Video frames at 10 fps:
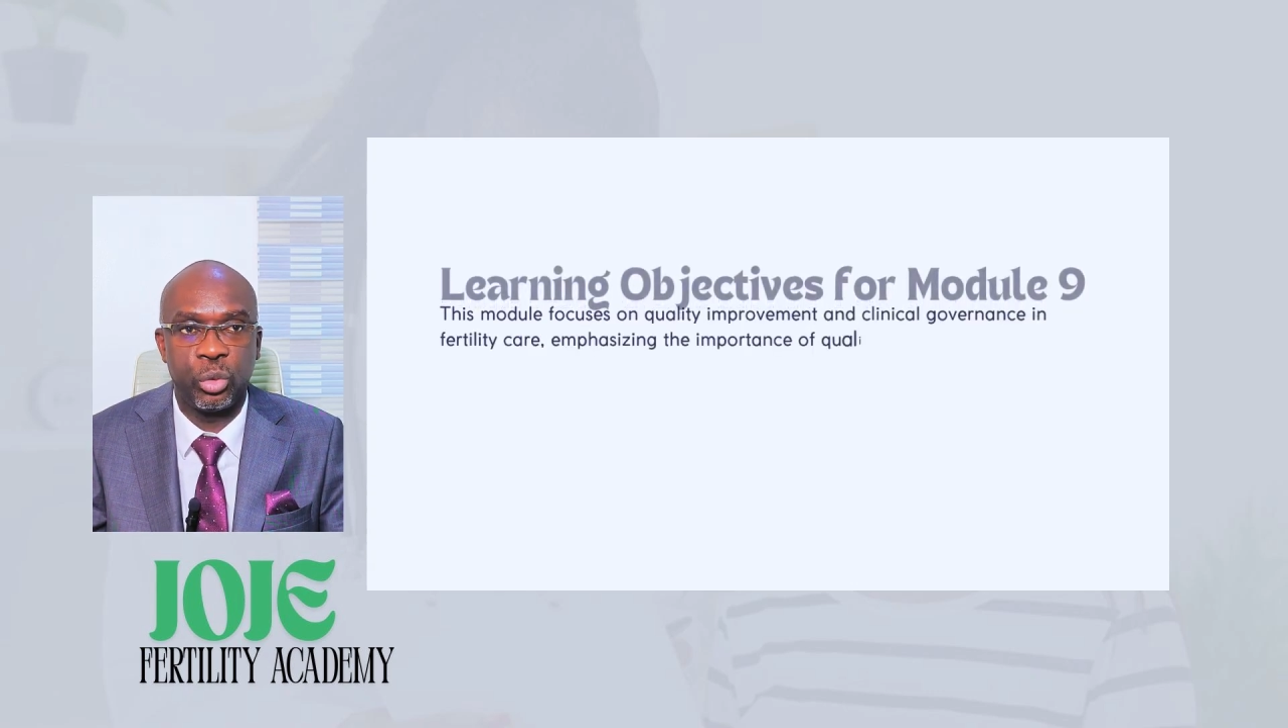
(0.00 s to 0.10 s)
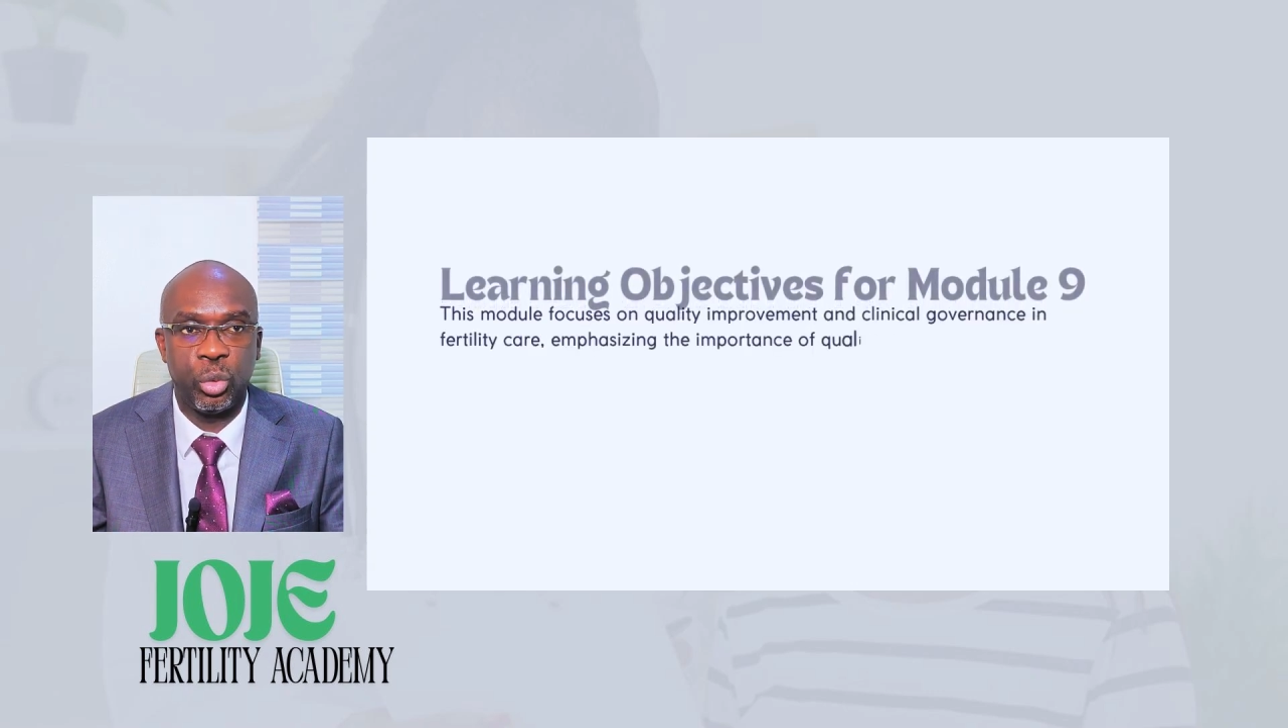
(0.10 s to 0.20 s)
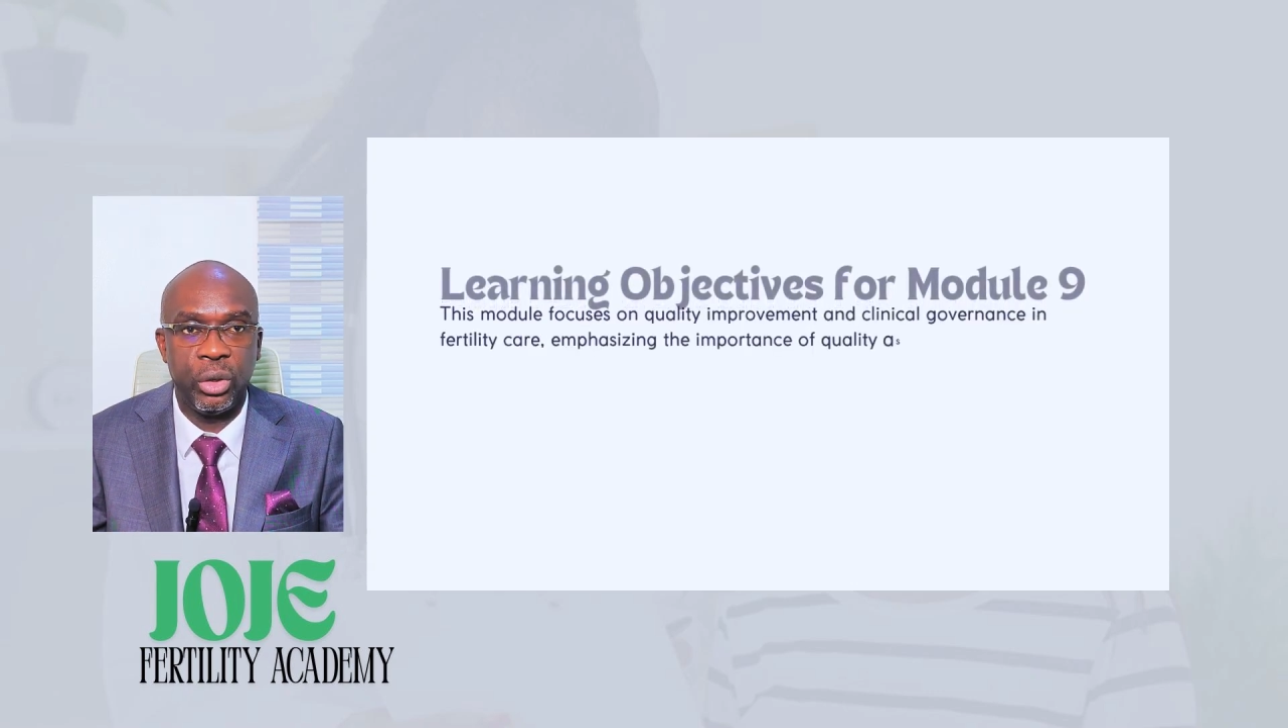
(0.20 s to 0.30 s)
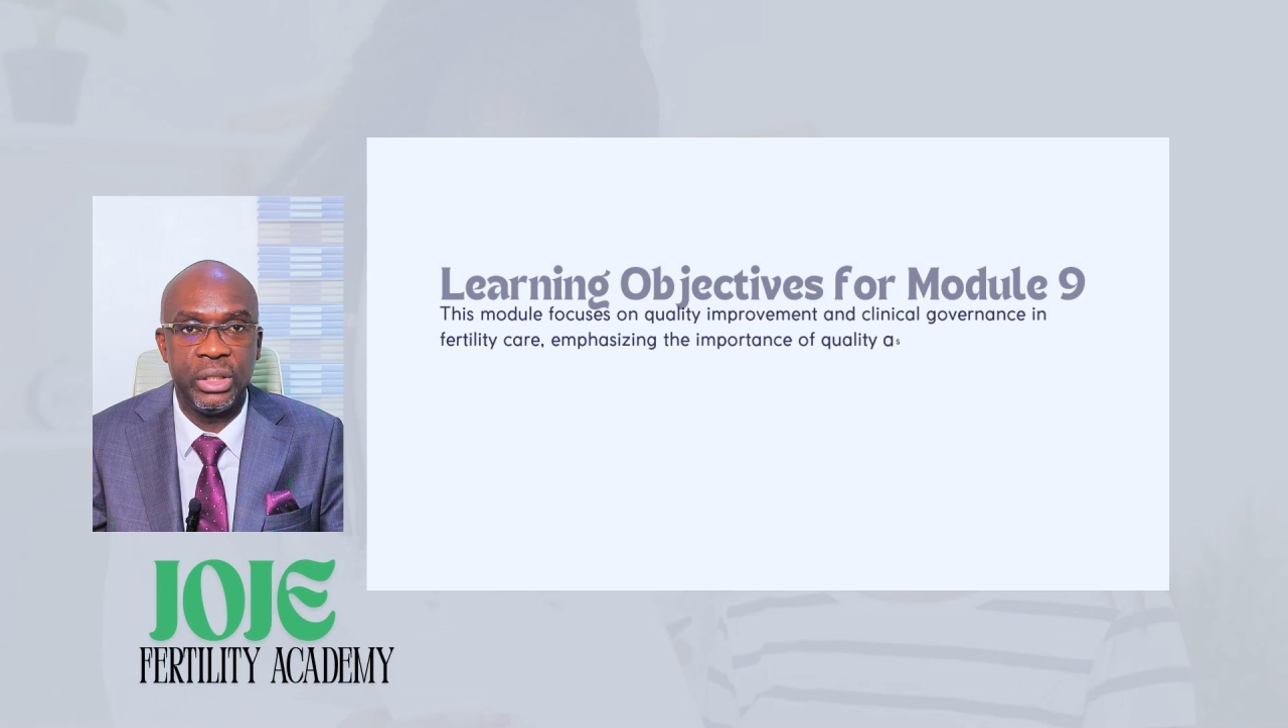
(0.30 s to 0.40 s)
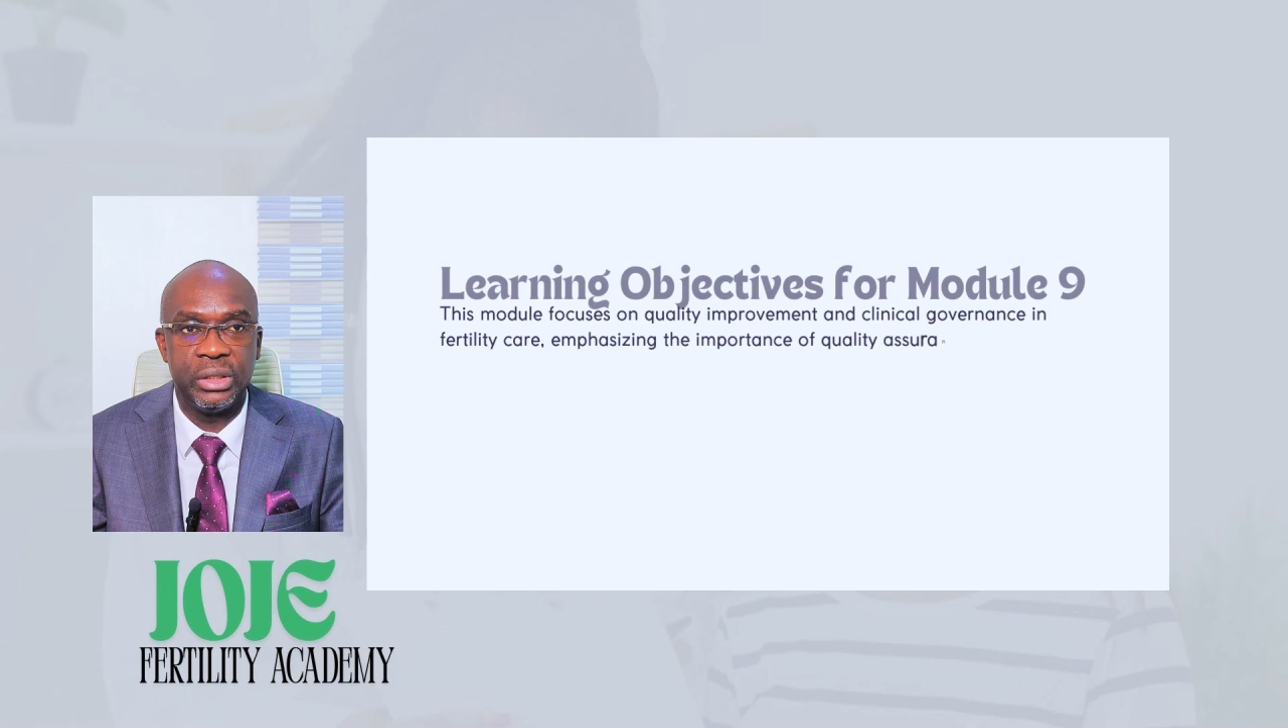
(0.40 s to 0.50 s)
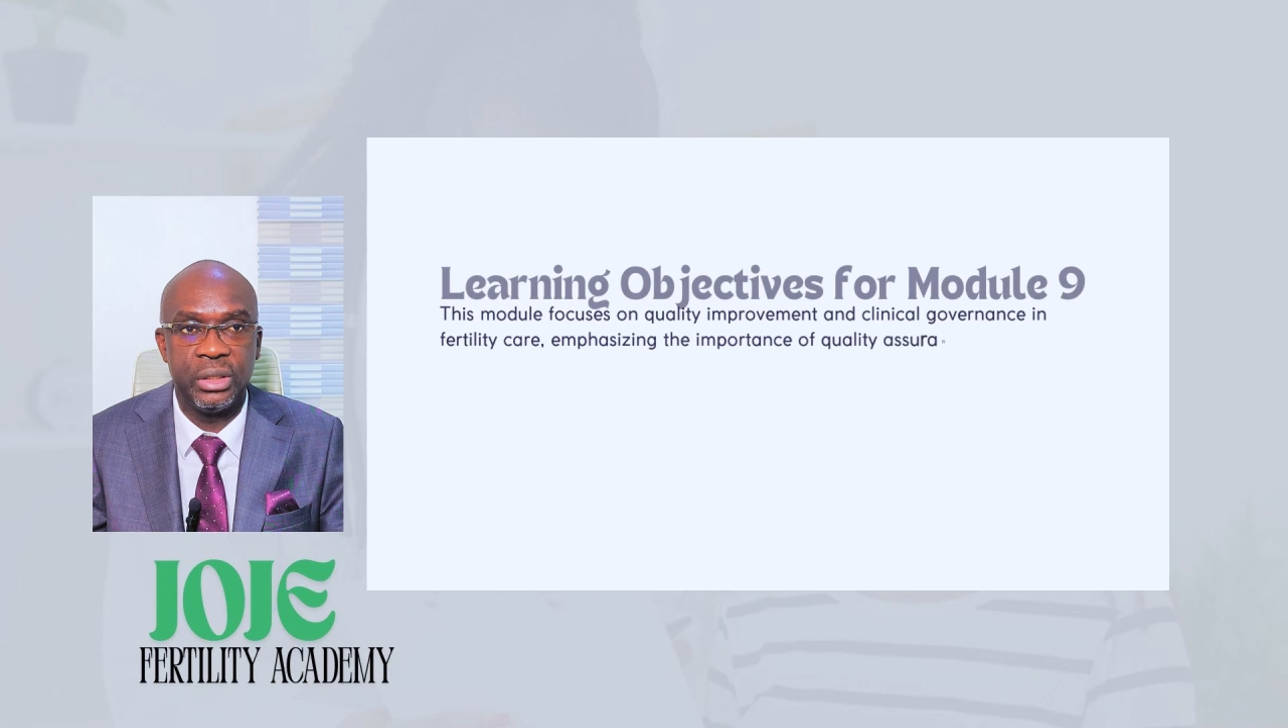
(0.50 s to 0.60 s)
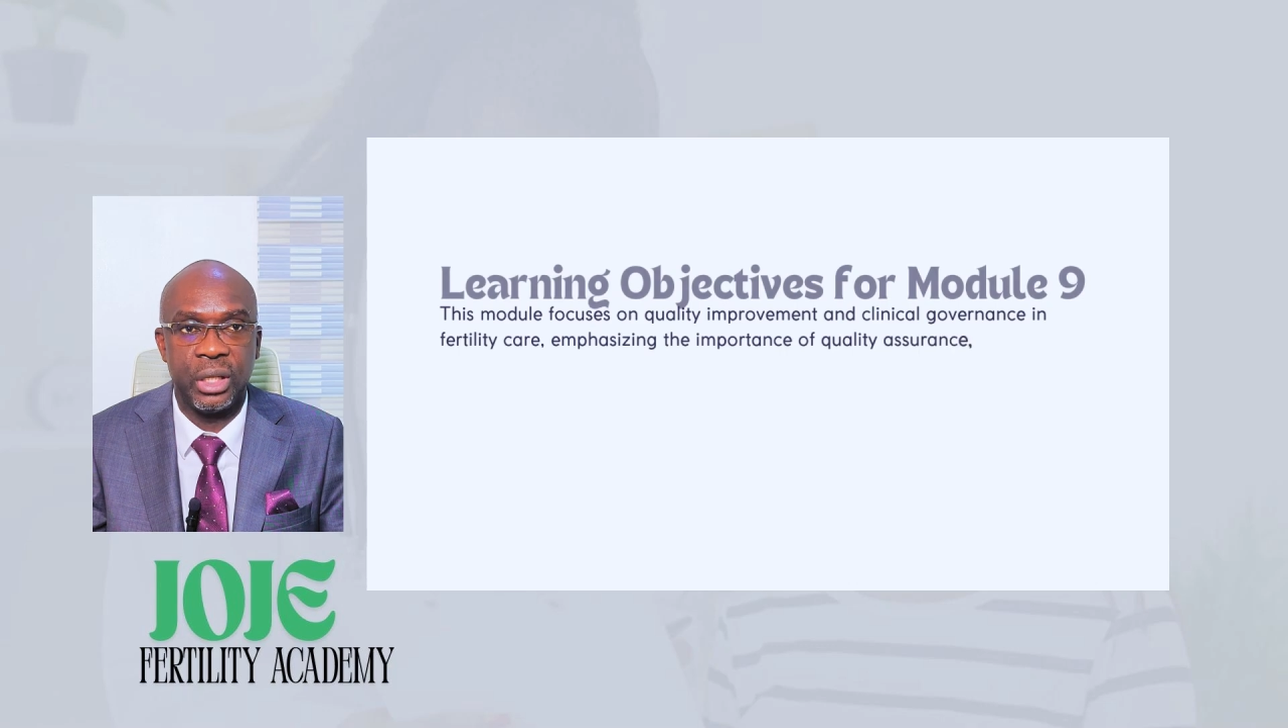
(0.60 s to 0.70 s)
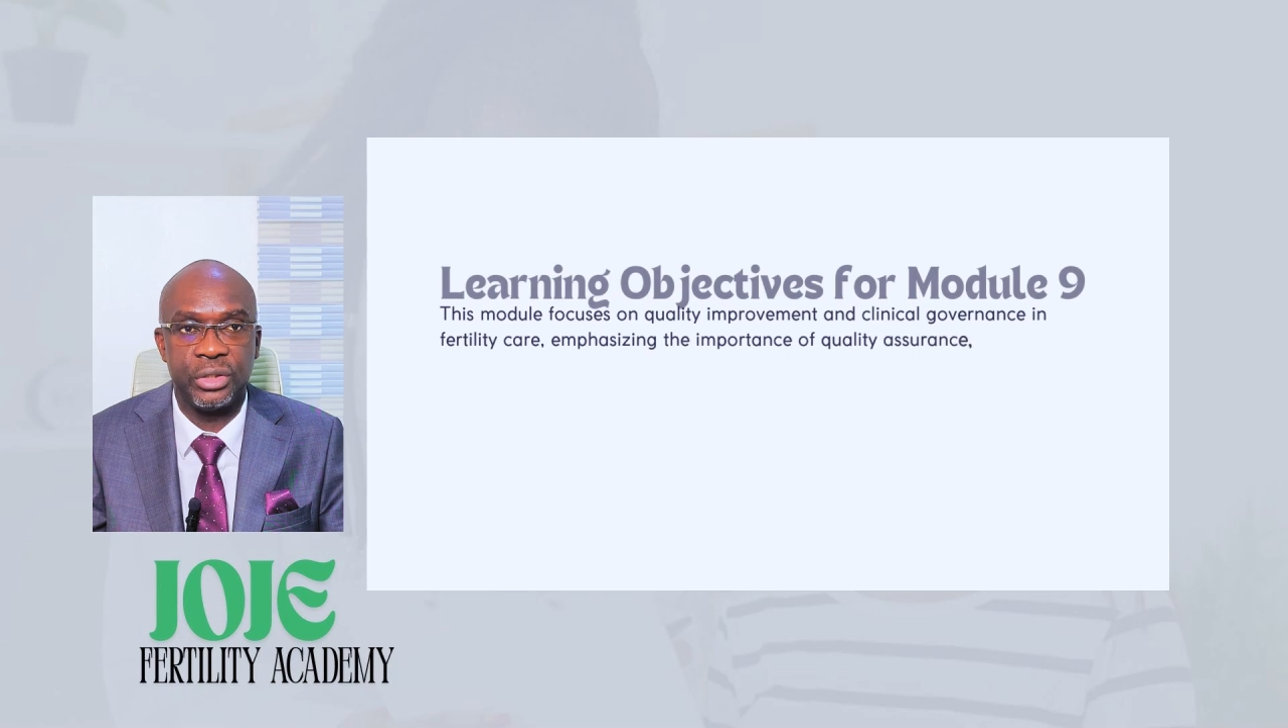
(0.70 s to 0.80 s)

quality